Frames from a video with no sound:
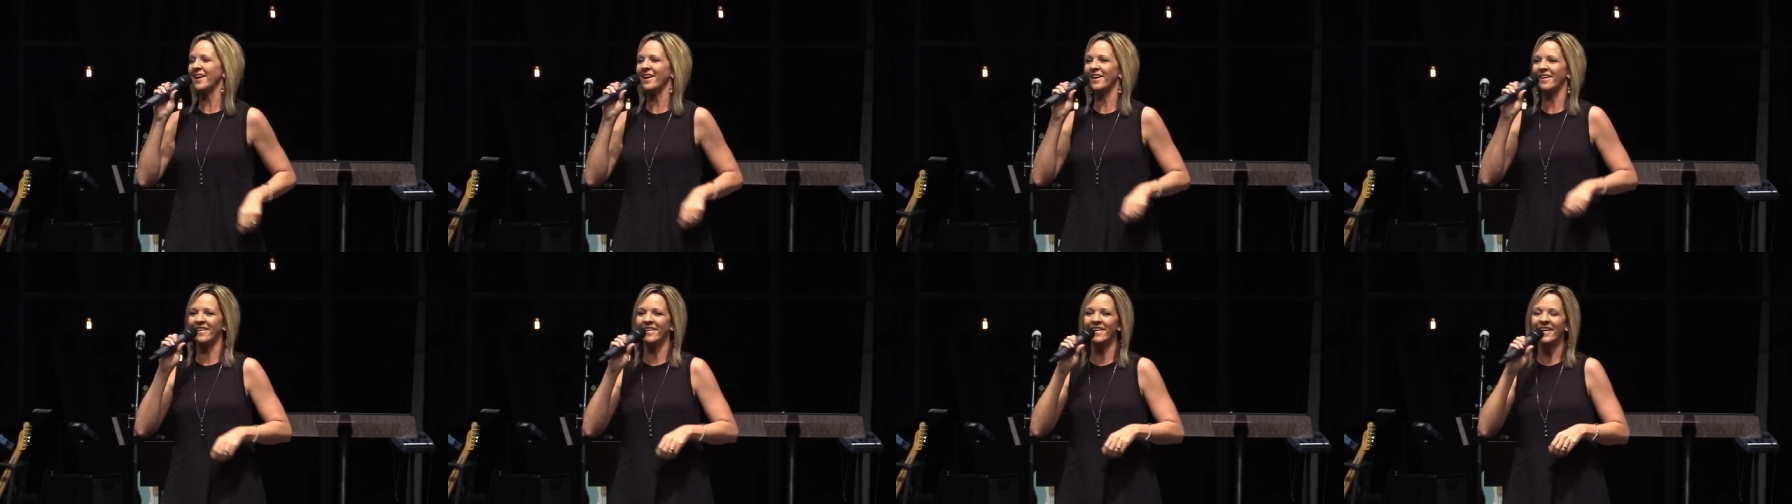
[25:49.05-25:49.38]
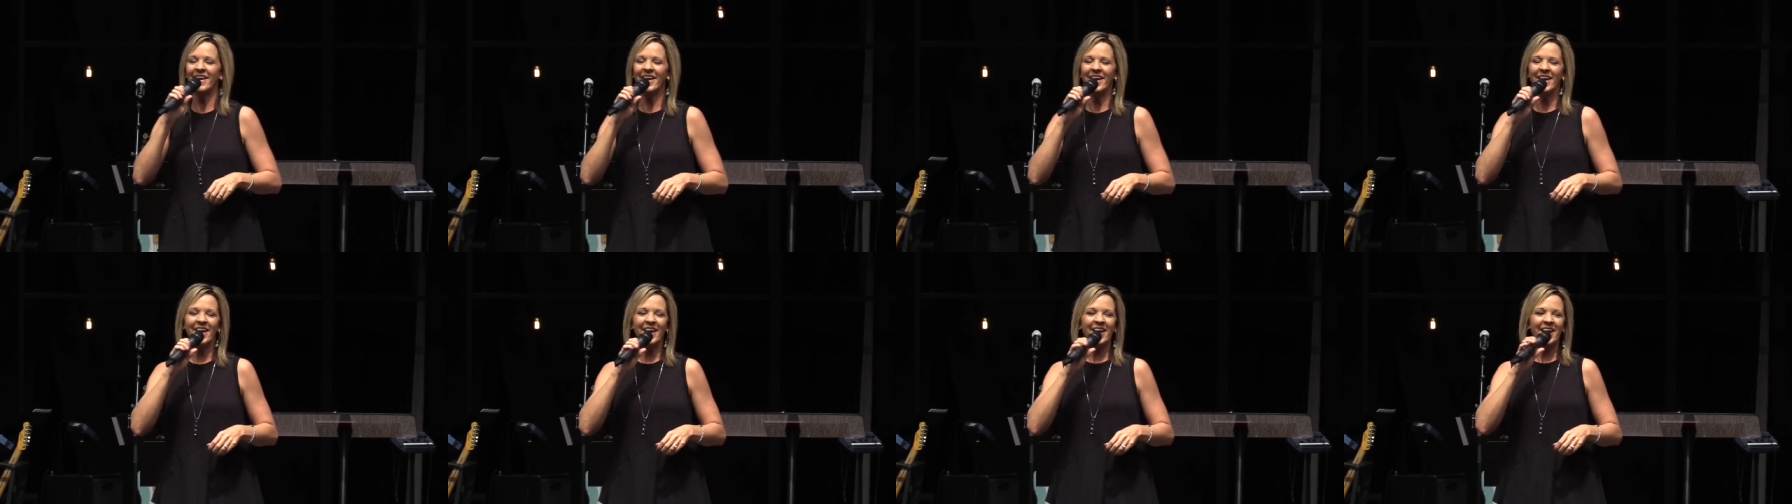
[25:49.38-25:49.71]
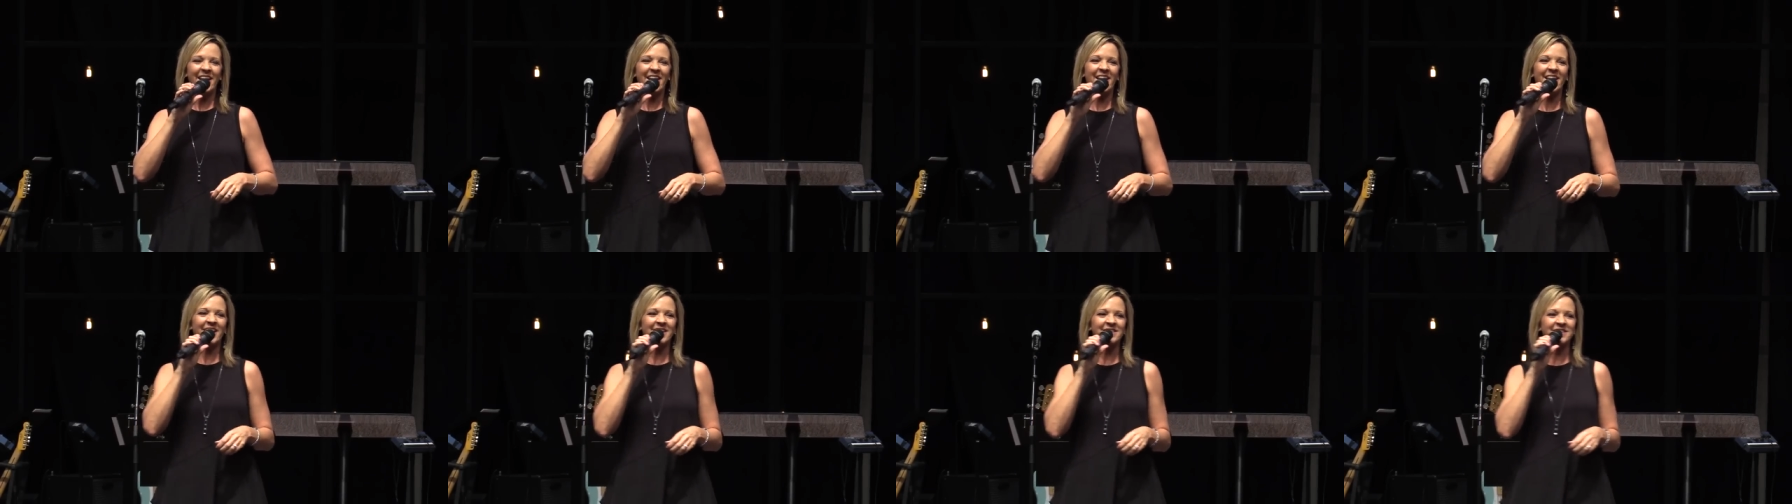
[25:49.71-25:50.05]
You know,
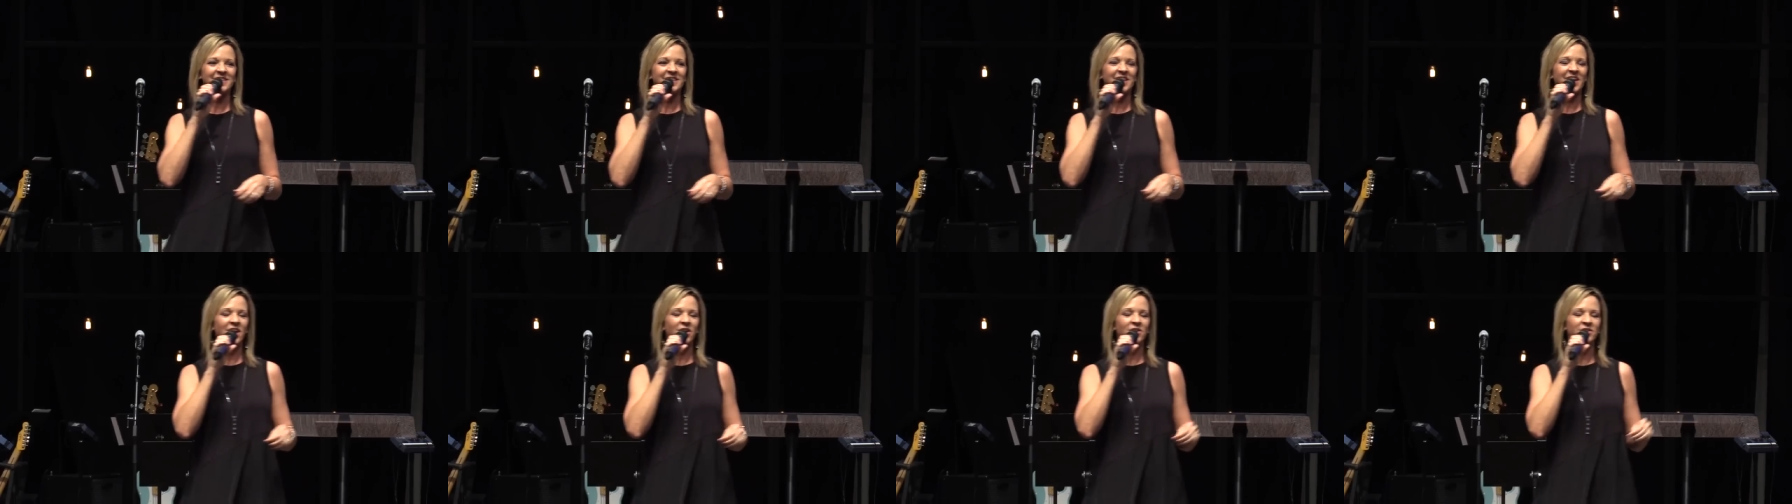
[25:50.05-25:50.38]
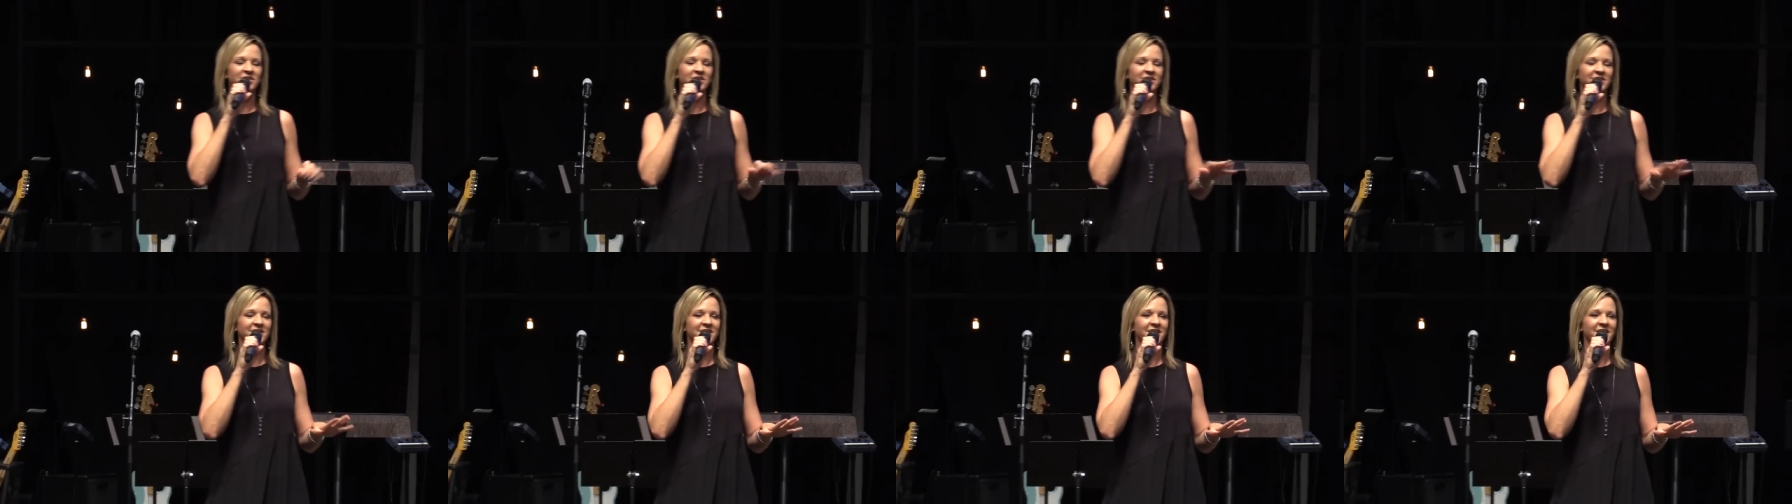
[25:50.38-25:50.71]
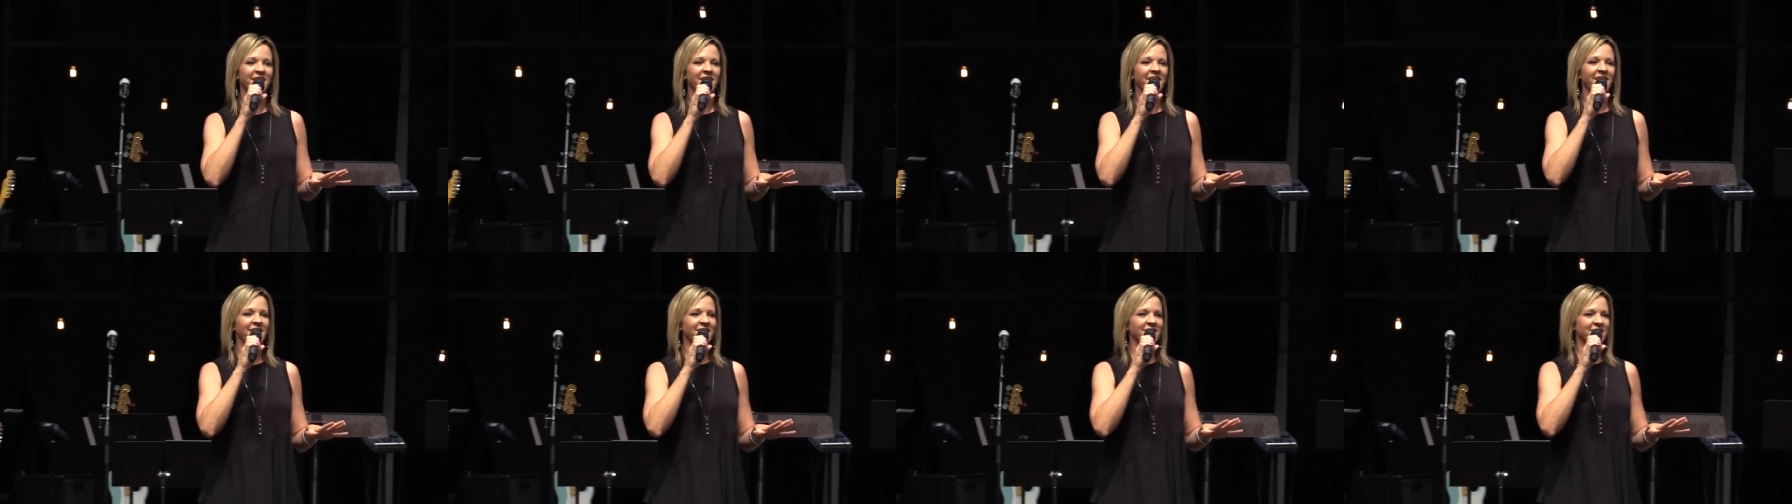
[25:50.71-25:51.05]
and so
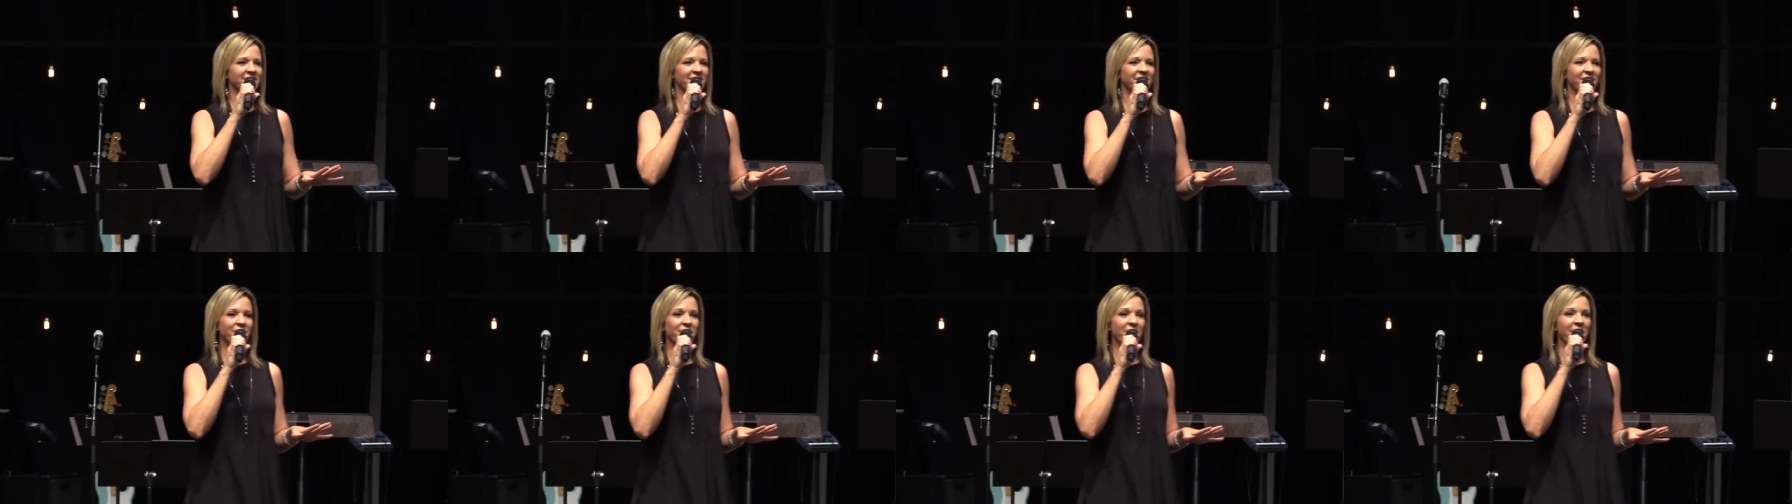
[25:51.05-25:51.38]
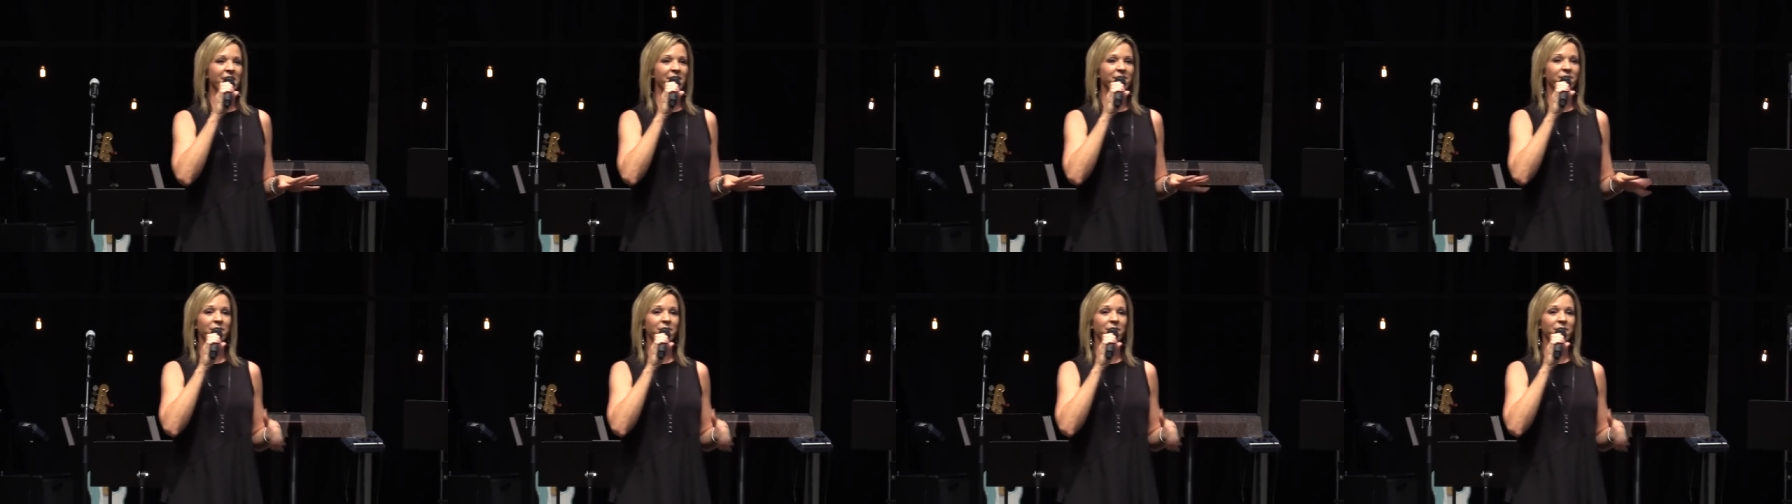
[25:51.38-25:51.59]
so anyway,